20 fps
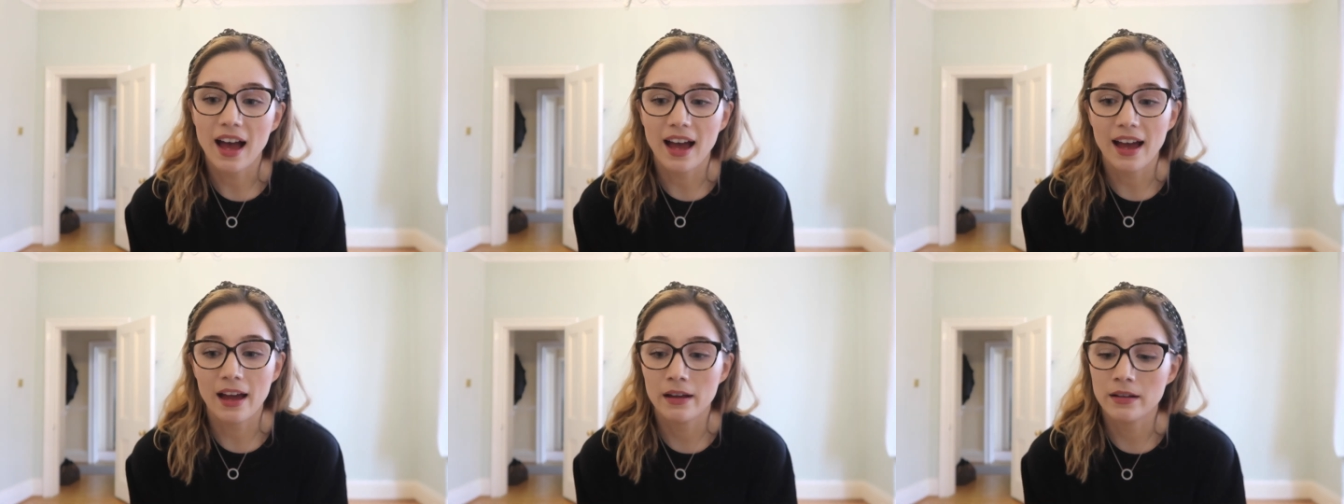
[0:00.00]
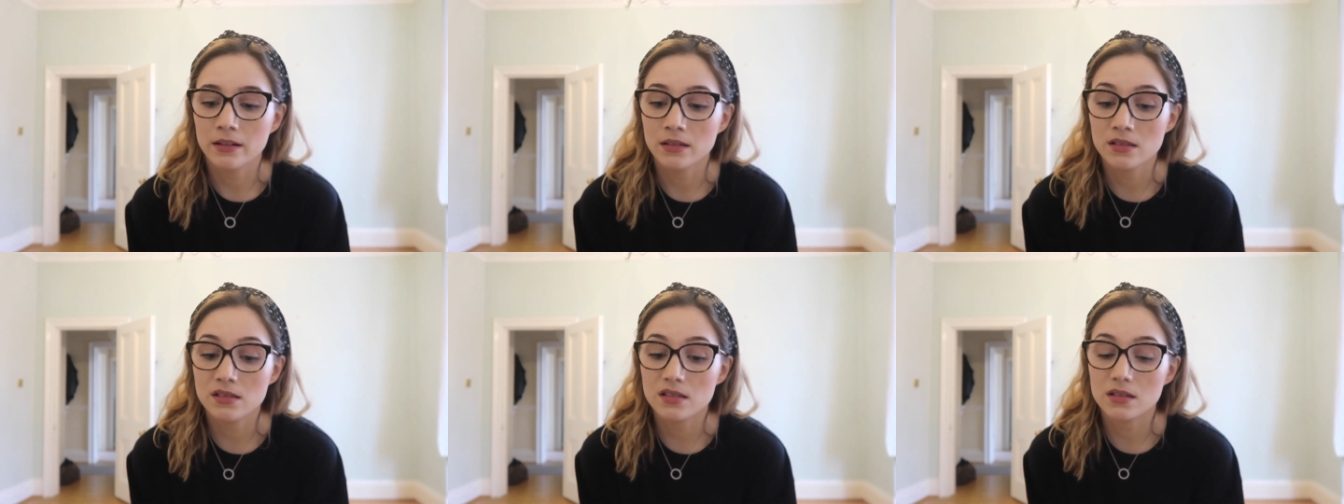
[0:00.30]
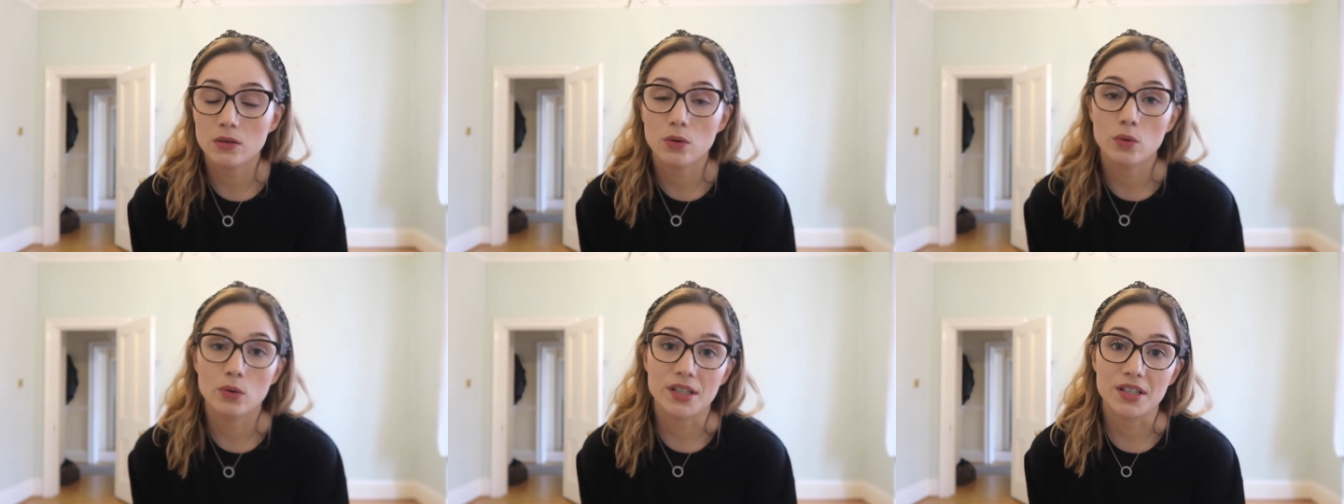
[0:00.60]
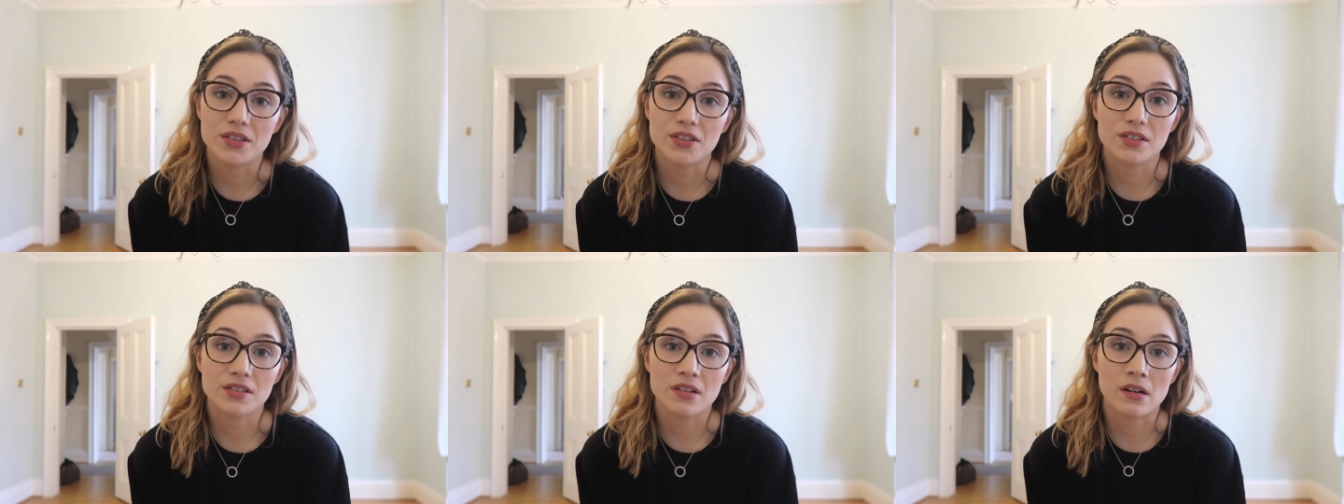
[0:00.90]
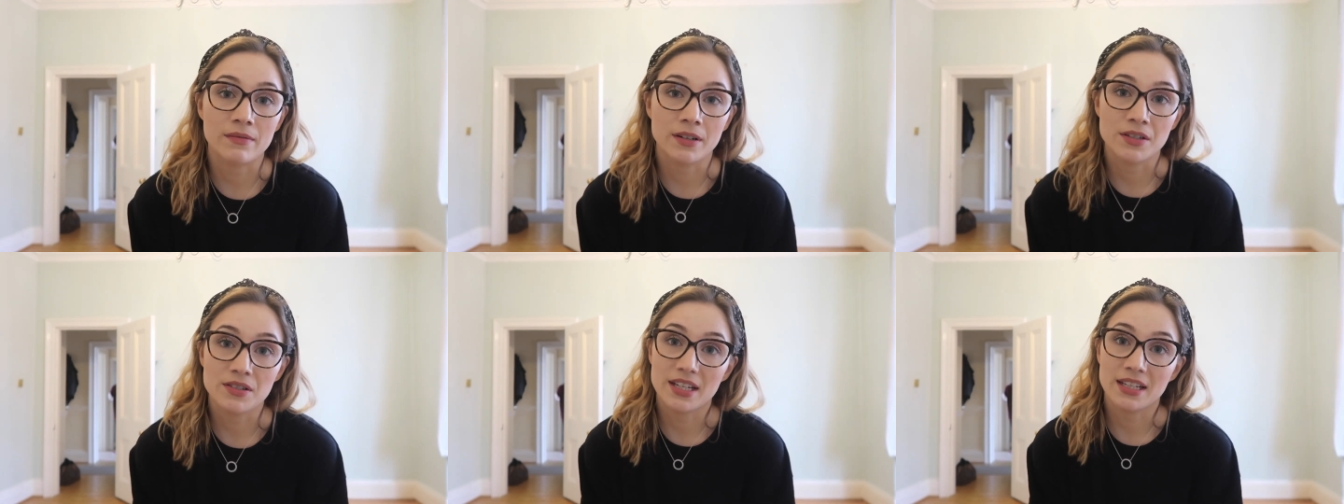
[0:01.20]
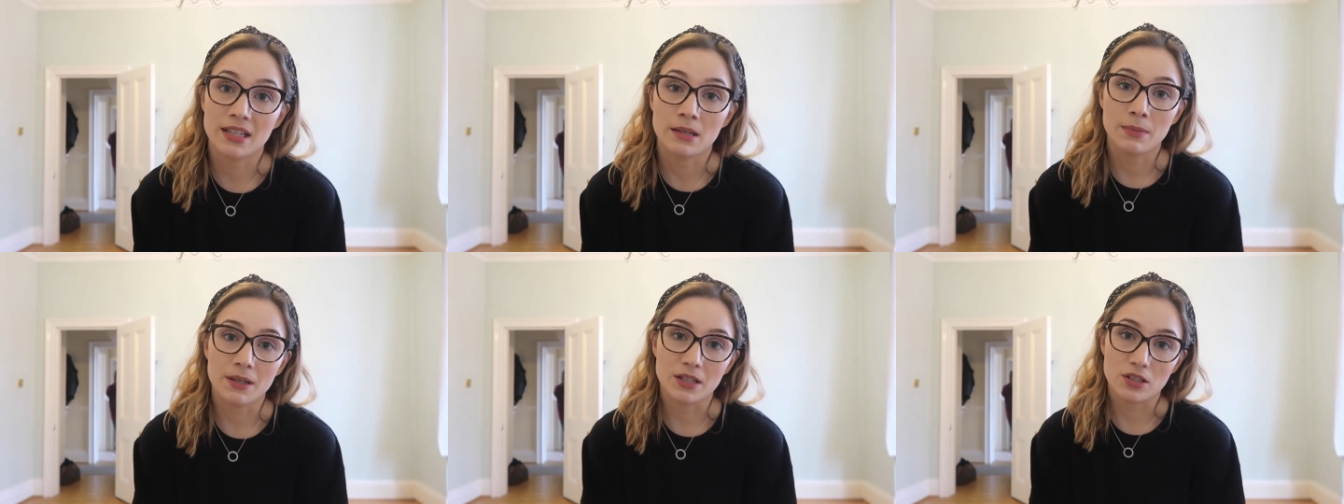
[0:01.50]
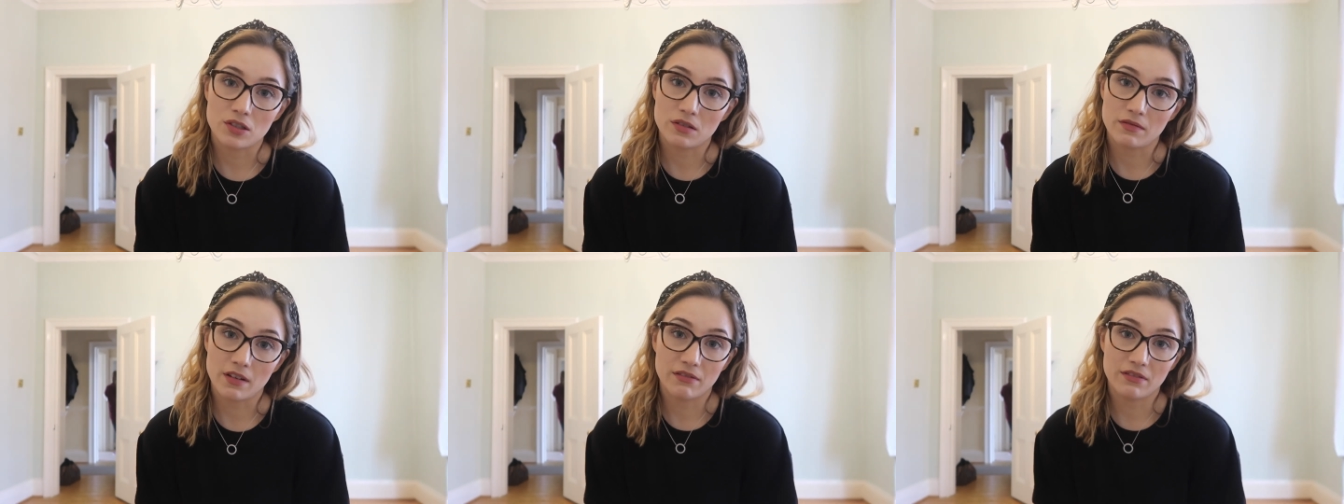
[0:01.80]
and Courtney is just going around taking
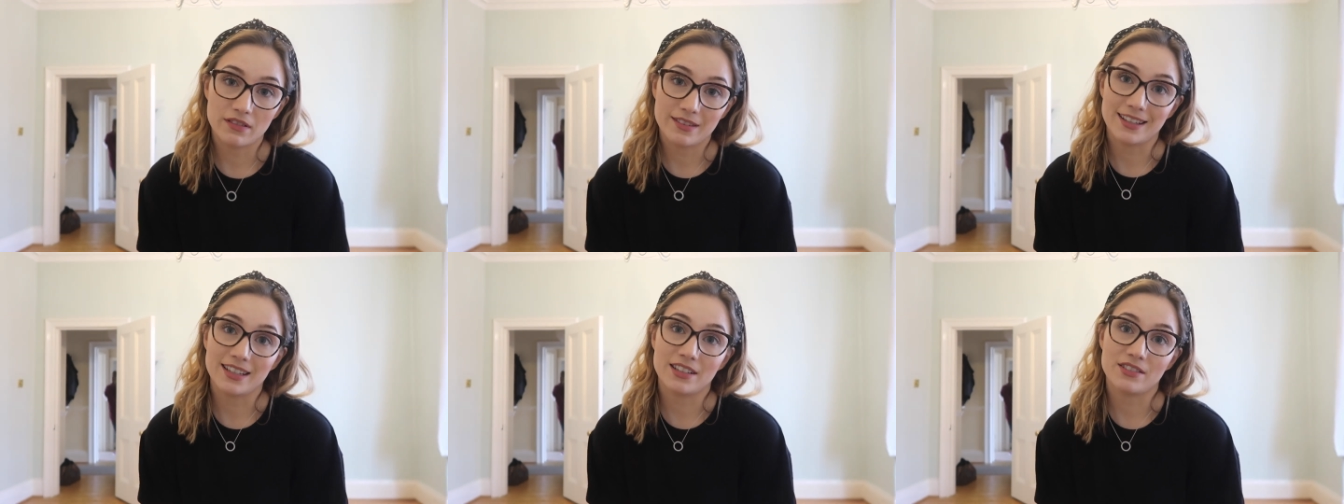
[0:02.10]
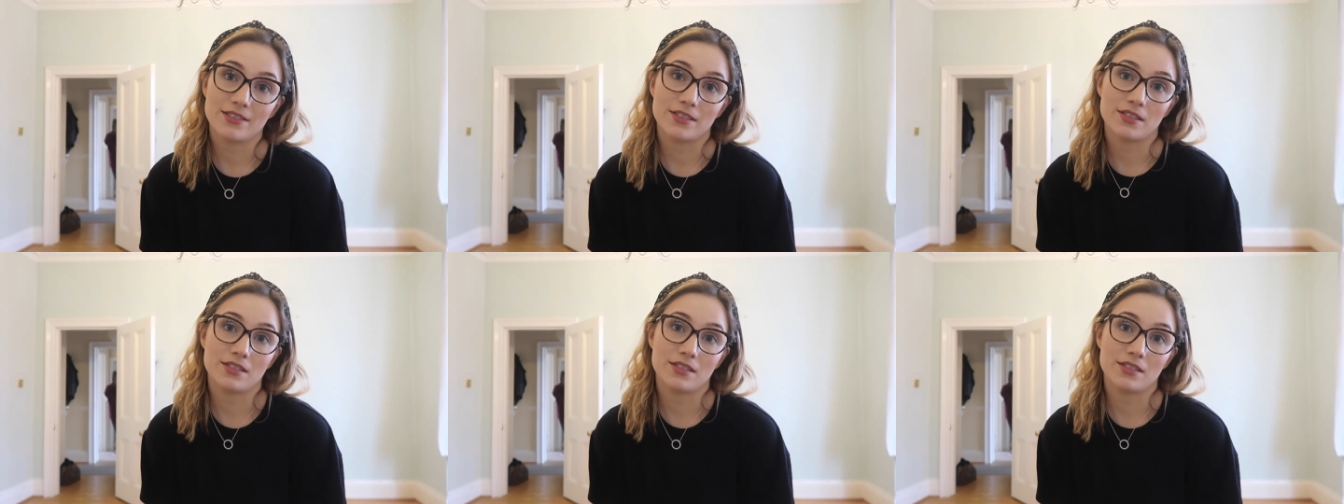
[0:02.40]
pictures of everything